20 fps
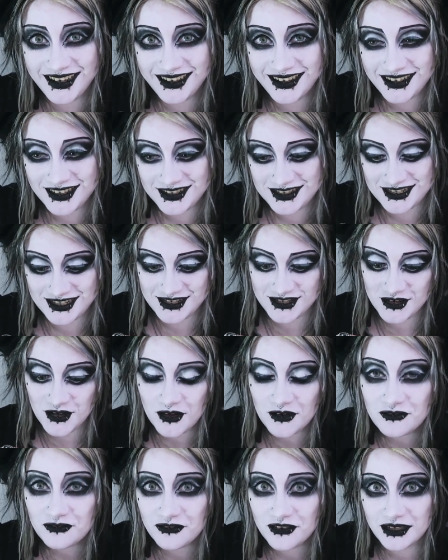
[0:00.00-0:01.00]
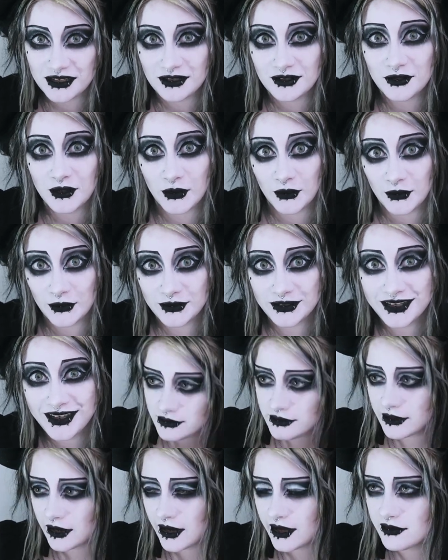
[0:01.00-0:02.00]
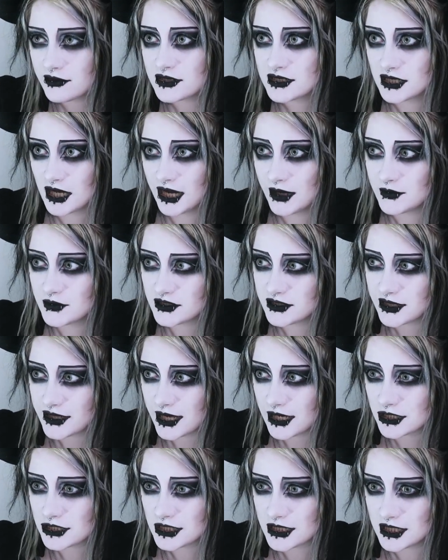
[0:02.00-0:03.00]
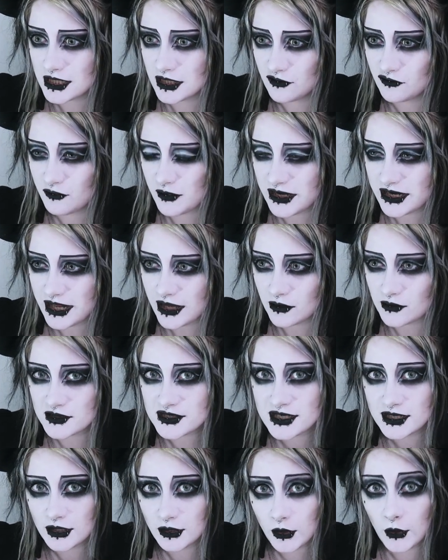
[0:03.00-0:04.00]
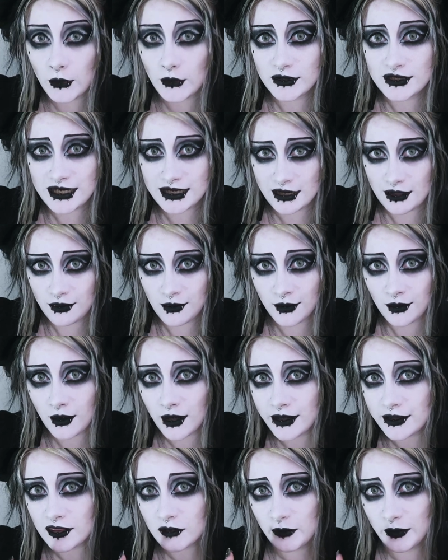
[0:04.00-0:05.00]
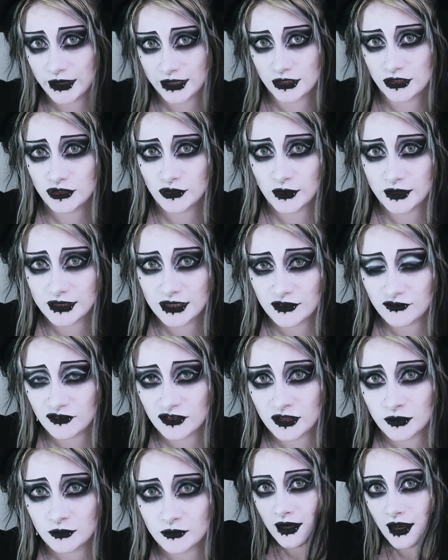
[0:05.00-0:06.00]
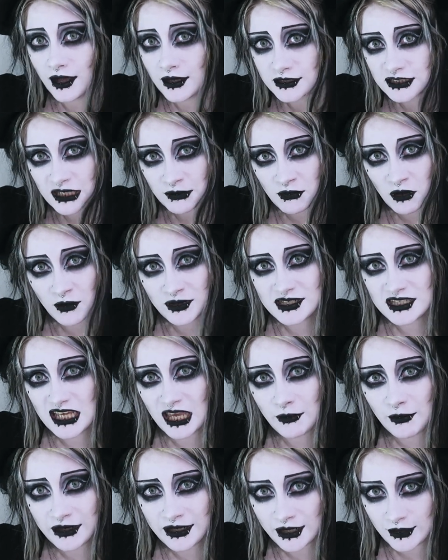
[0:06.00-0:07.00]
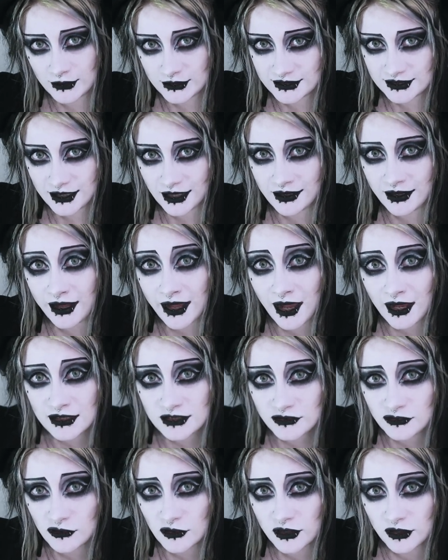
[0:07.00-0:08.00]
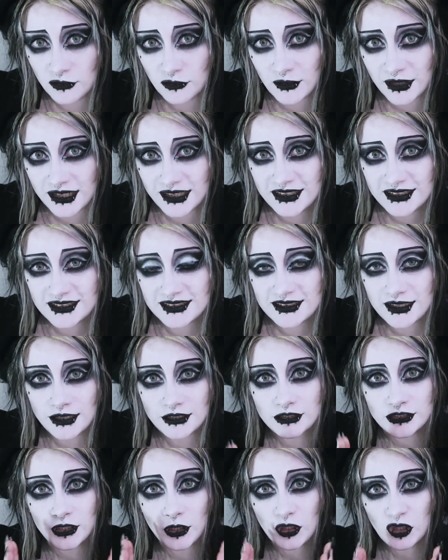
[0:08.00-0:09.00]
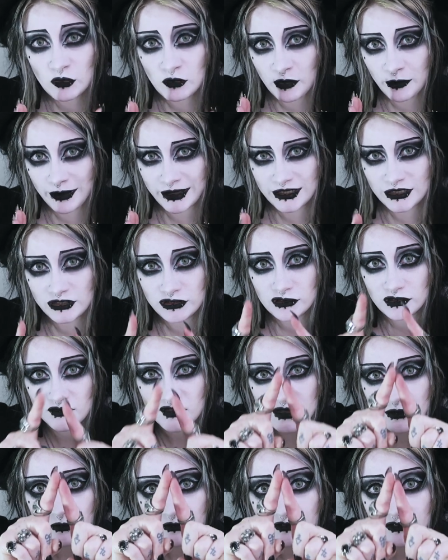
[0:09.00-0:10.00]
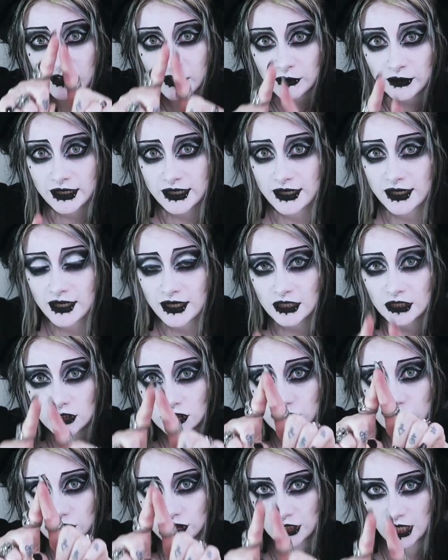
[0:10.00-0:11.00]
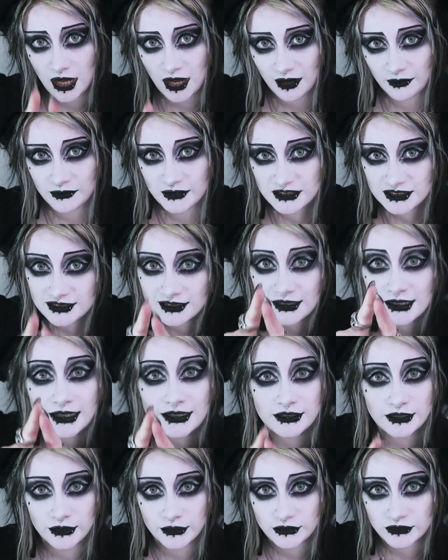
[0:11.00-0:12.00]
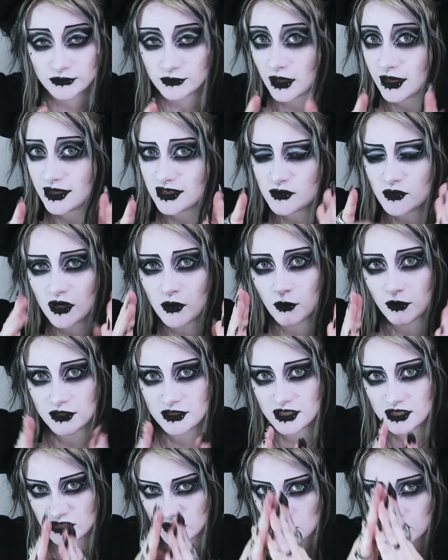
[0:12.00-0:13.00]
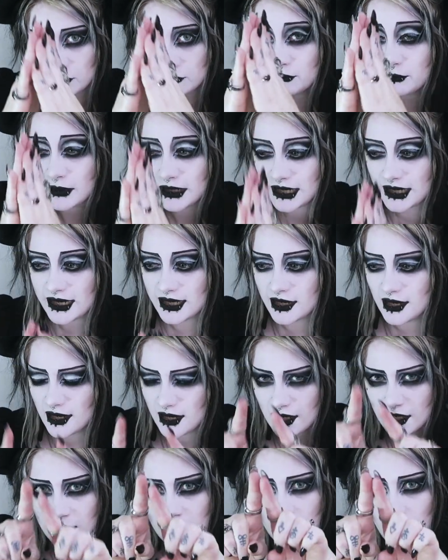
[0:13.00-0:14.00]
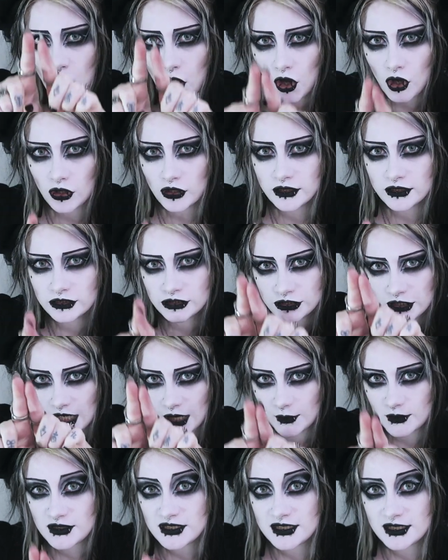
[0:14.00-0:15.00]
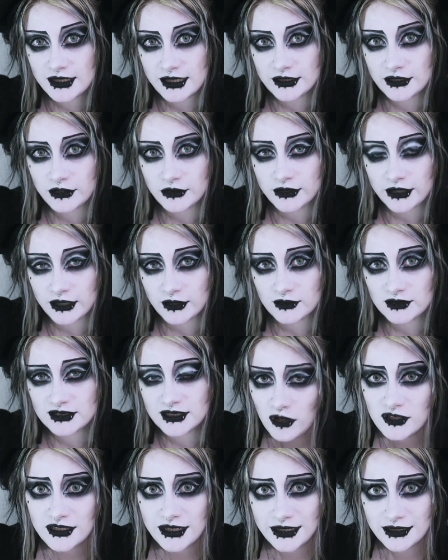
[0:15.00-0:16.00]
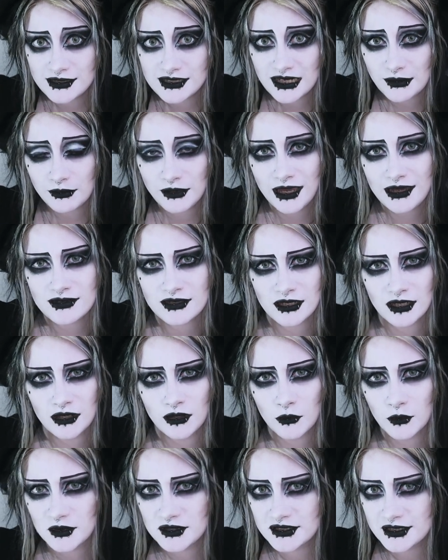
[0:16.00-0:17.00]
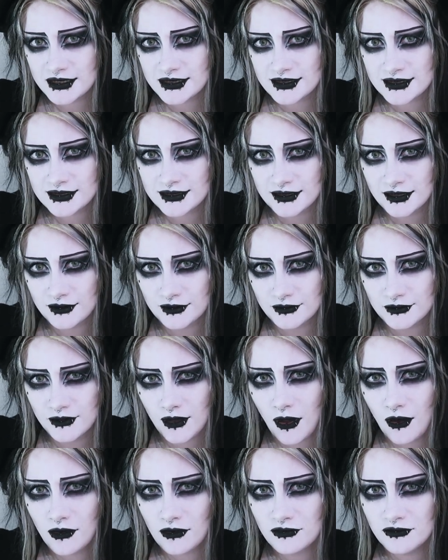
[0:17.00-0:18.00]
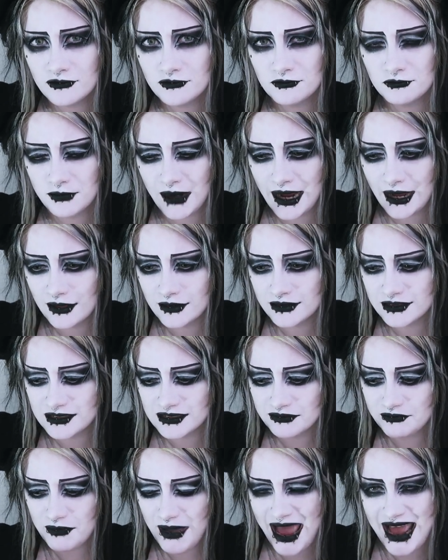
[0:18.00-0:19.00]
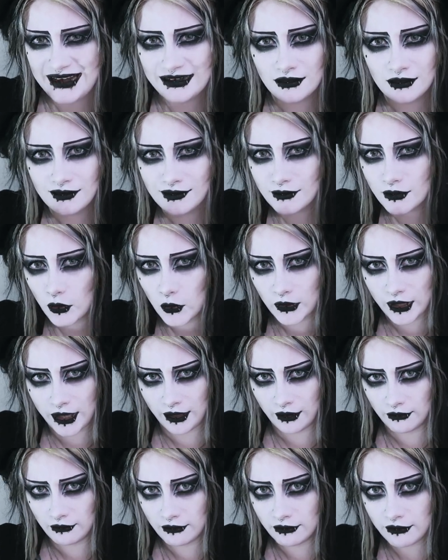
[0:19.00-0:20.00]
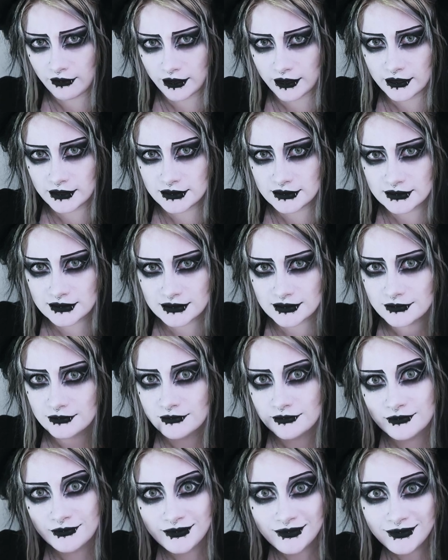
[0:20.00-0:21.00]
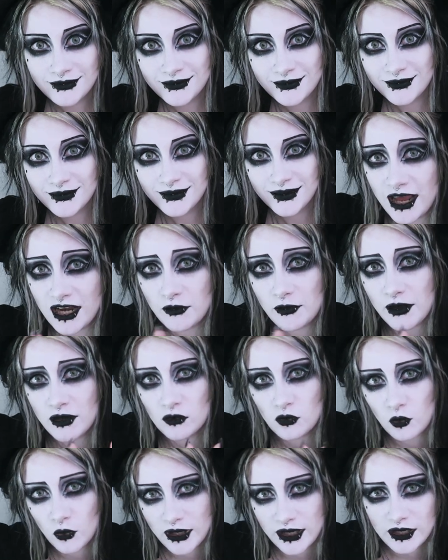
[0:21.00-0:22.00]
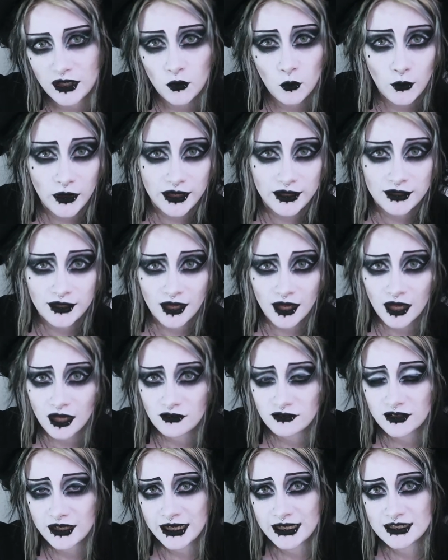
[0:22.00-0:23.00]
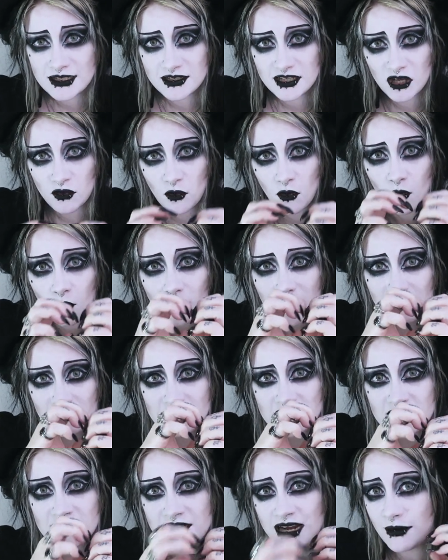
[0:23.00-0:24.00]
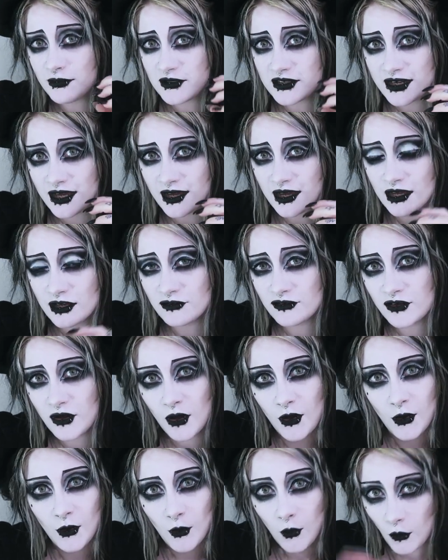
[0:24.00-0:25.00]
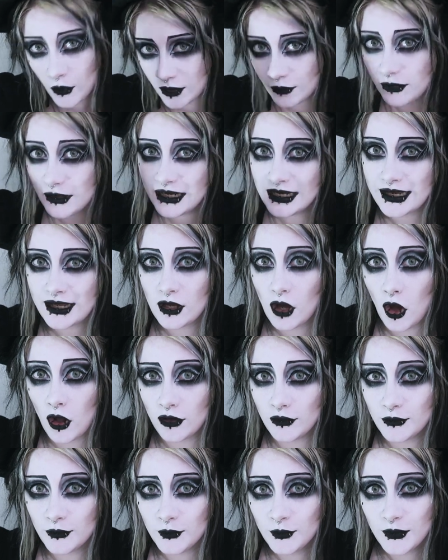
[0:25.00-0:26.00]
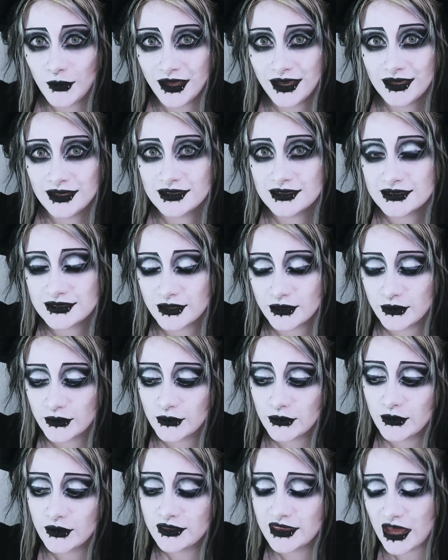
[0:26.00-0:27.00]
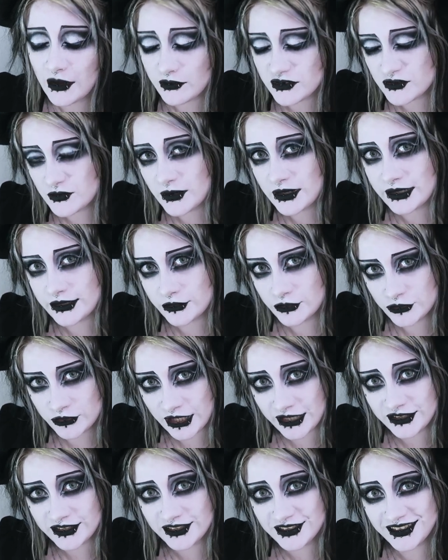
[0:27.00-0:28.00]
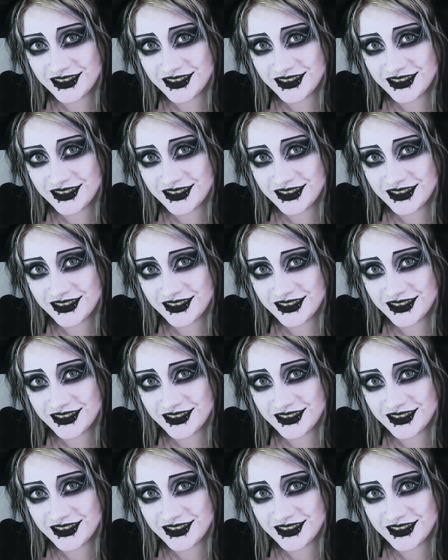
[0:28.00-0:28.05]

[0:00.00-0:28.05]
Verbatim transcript: Like it did not feel good. Neither time did they actually give me nails that looked anything like the picture I'd given them. Last time I went to get my nails done, I asked for acrylics. I showed them a picture of some very sharp stilettos, right? That's what I wanted. I just wanted really long, sharp stiletto nails. What I ended up getting was these long, round, paddle looking things. And about a week, a week and a half later, they were all either snapped in half all completely gone. So that was really shit.